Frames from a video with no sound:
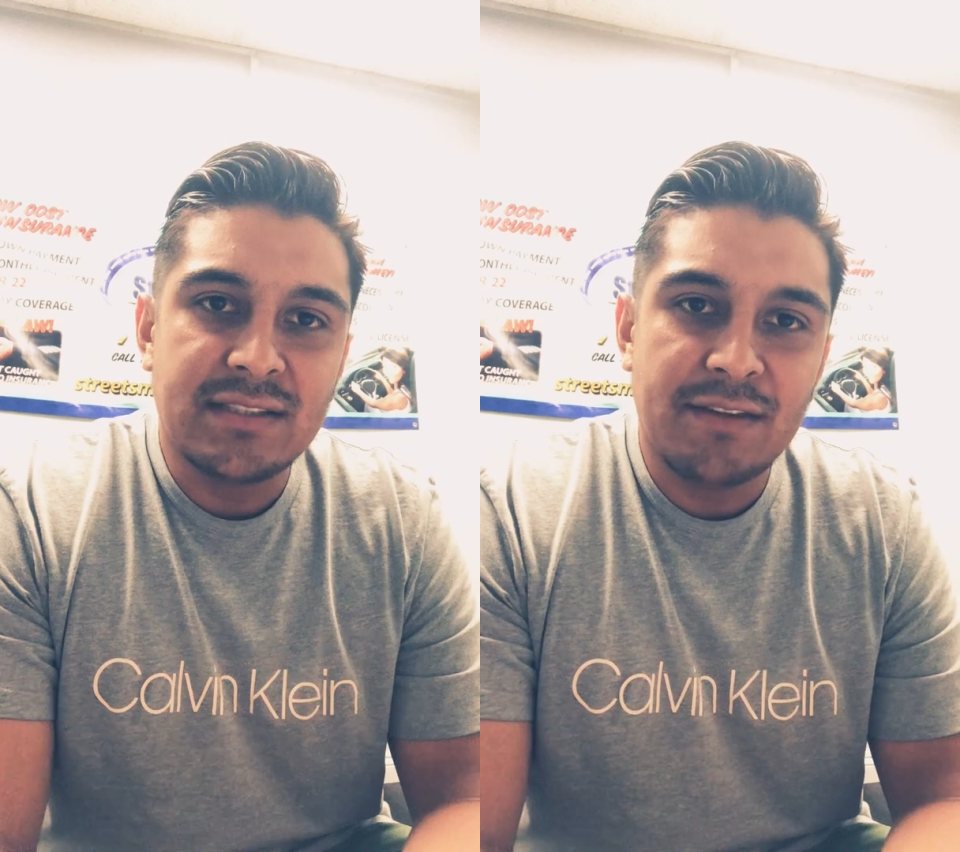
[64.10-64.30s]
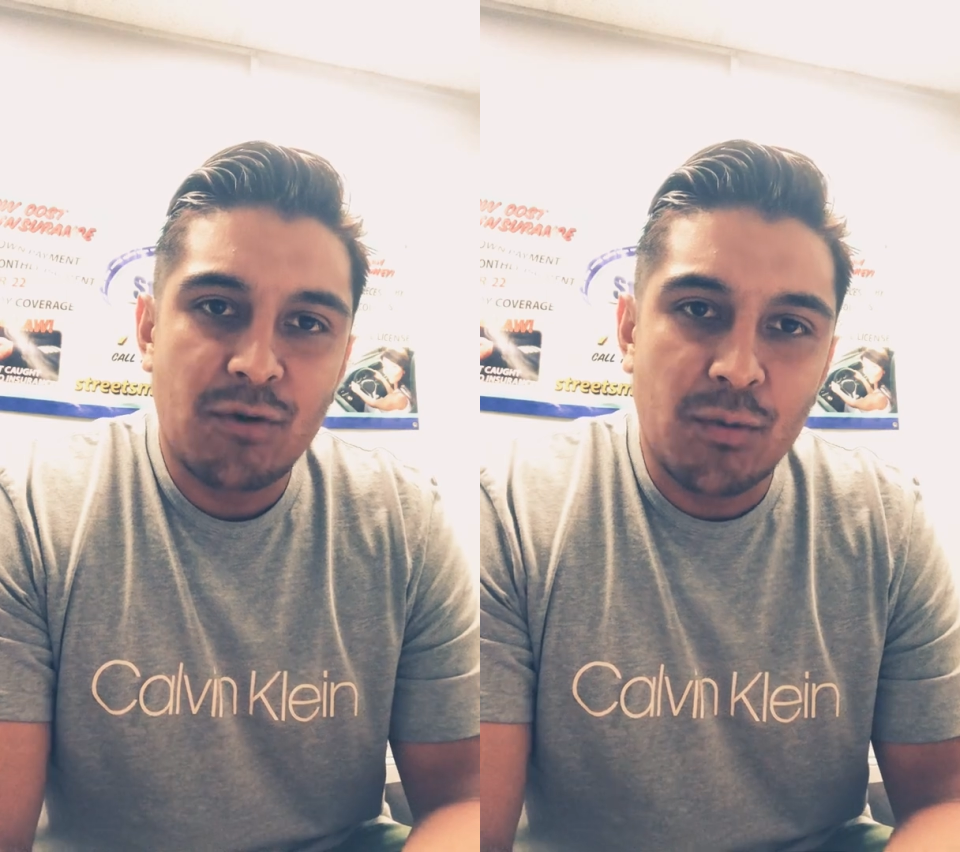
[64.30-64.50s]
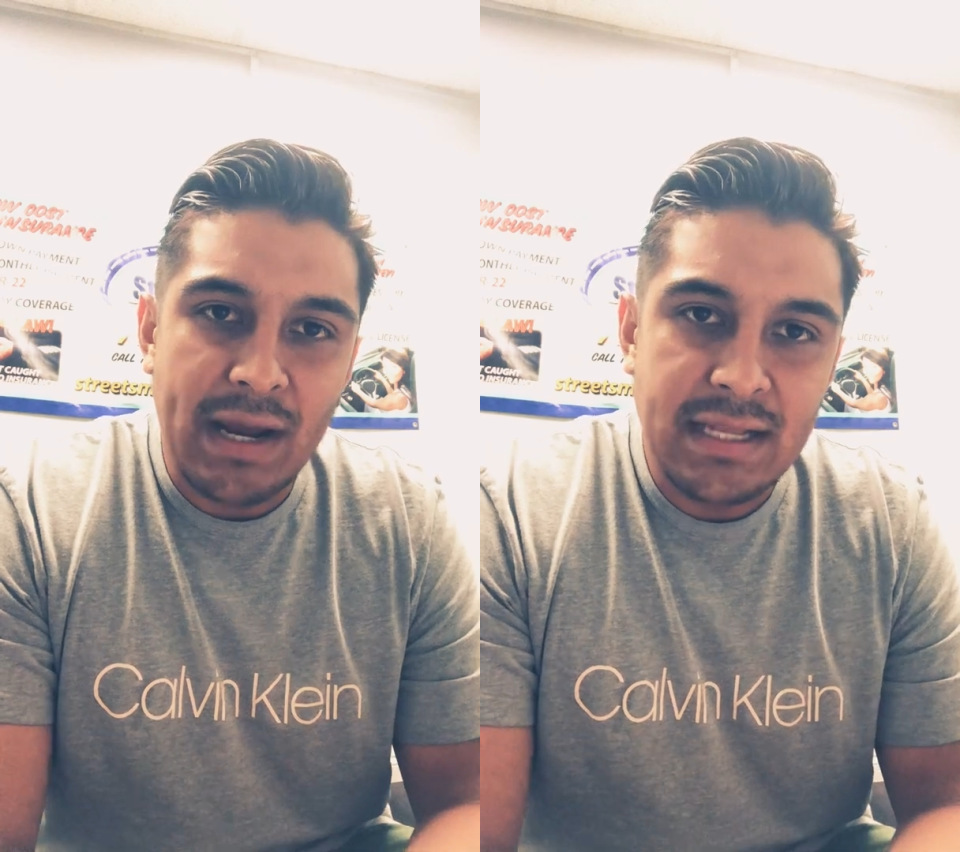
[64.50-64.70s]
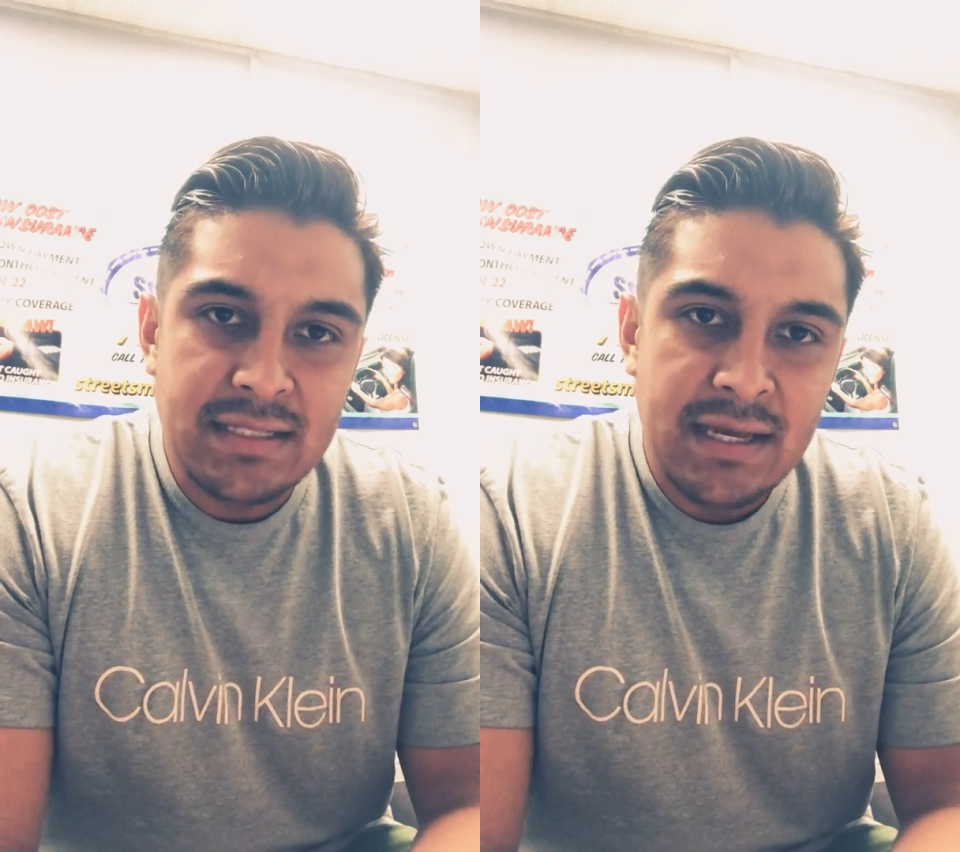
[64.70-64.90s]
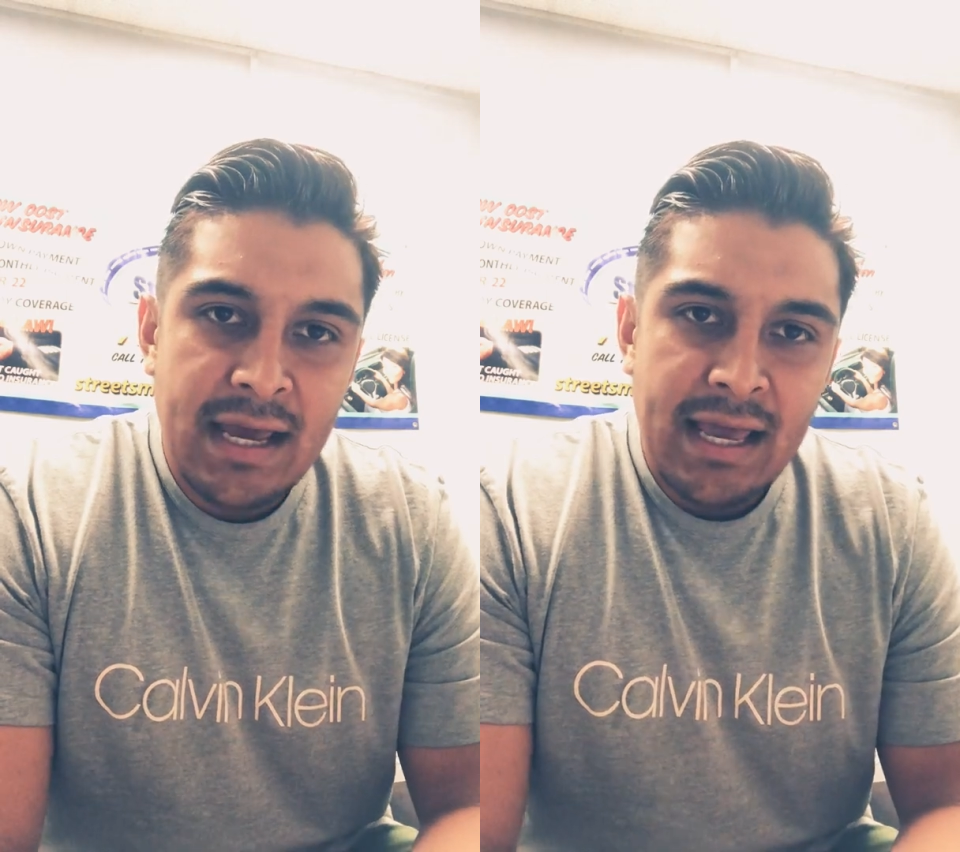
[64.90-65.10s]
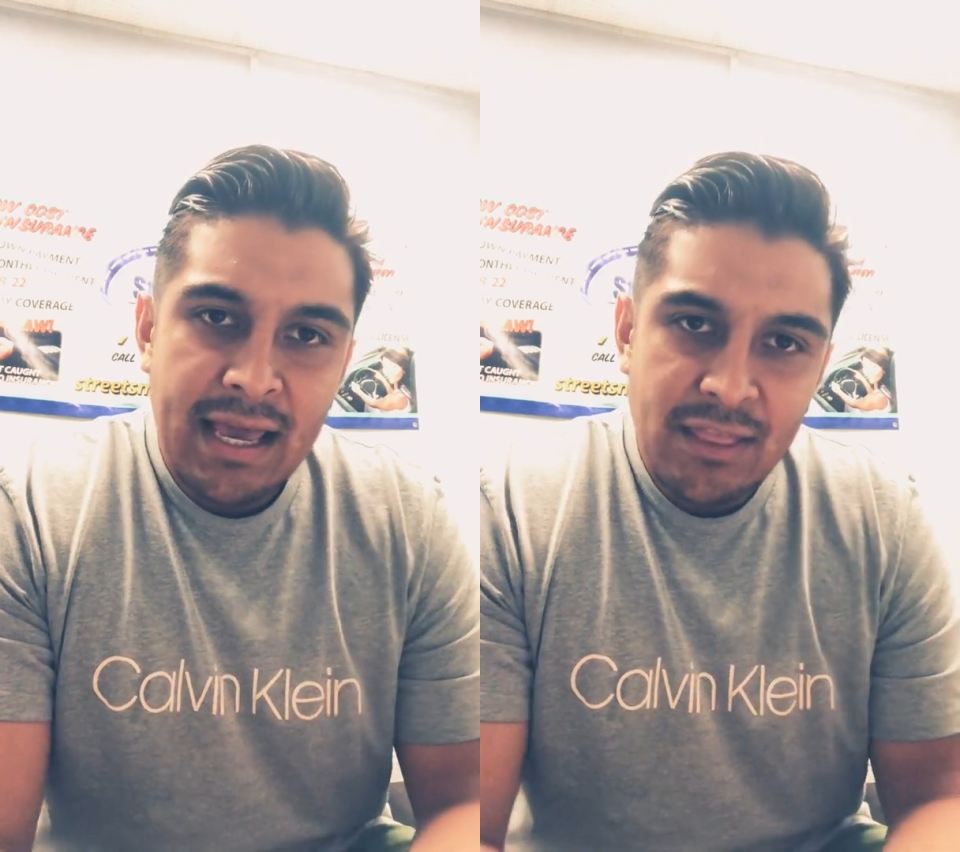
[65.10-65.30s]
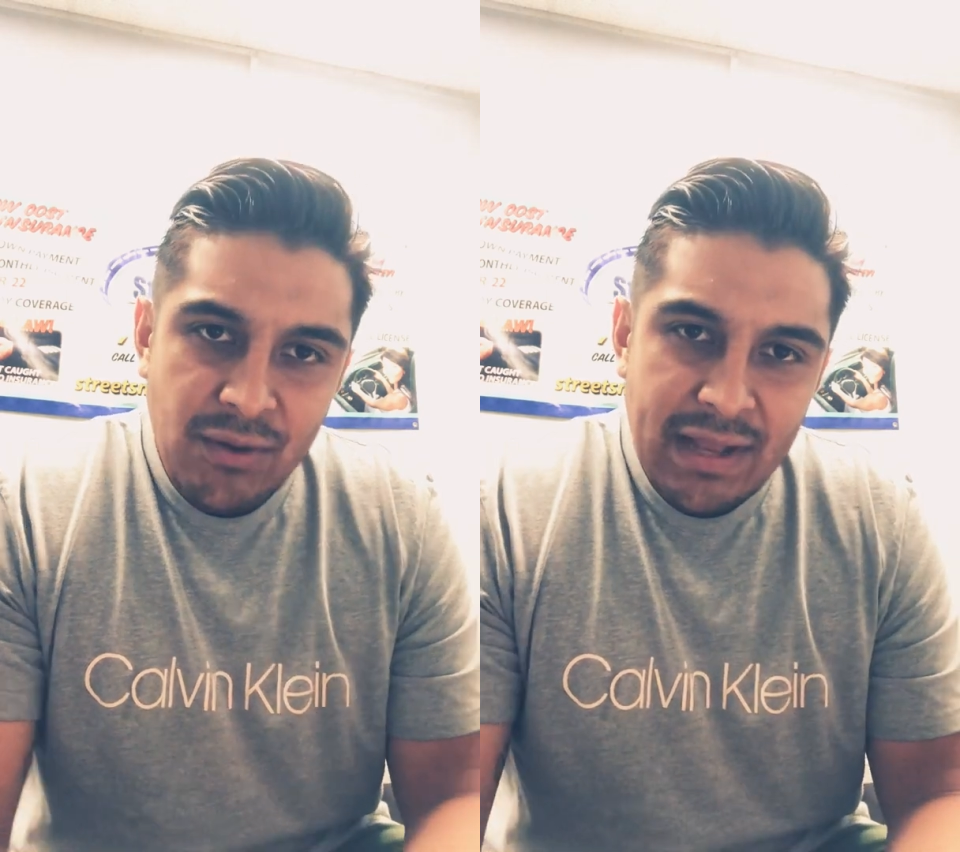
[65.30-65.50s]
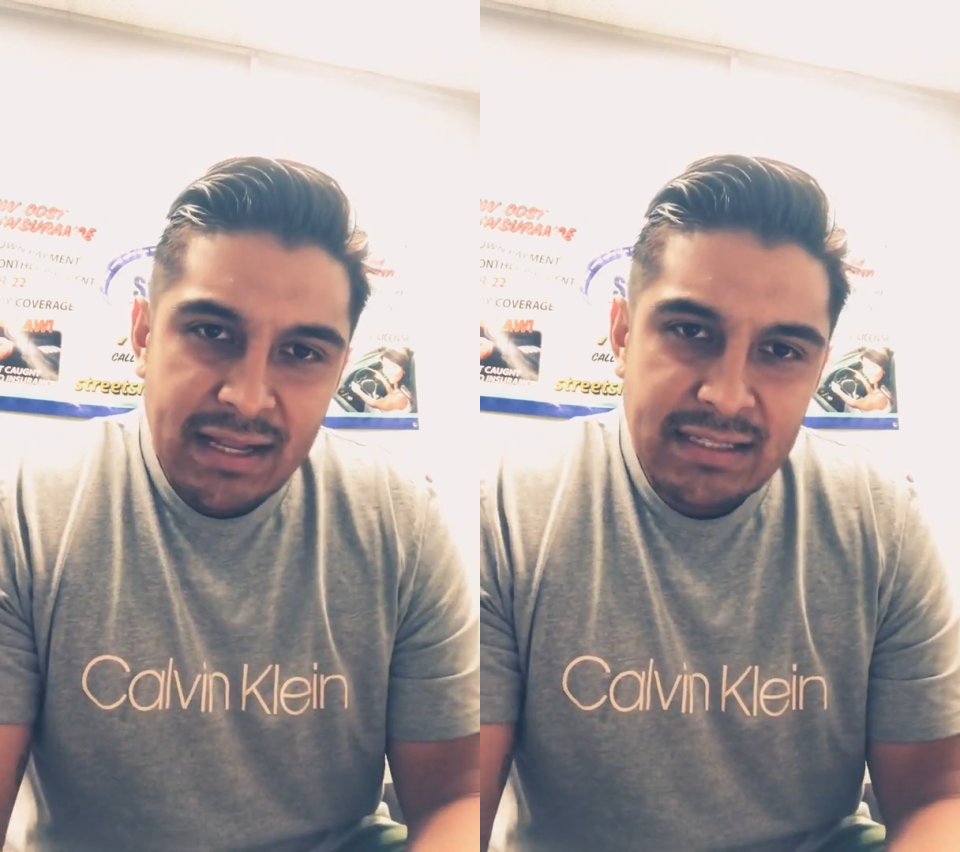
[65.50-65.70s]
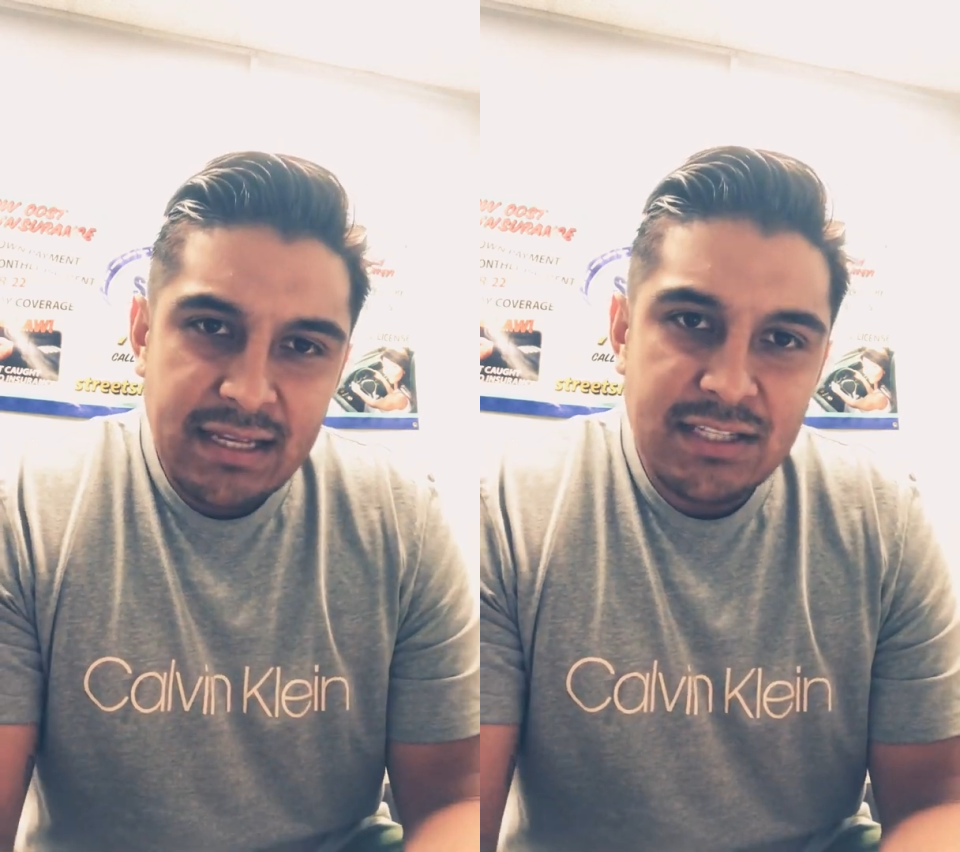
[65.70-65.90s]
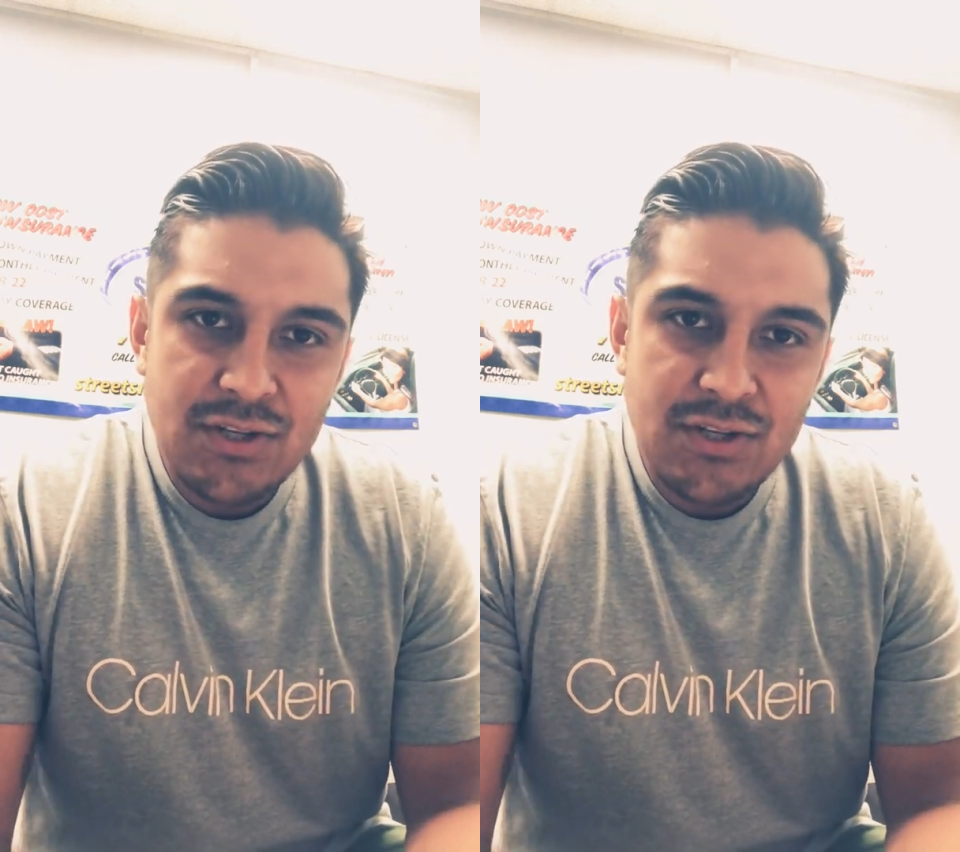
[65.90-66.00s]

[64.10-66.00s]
civil rights. In the United States,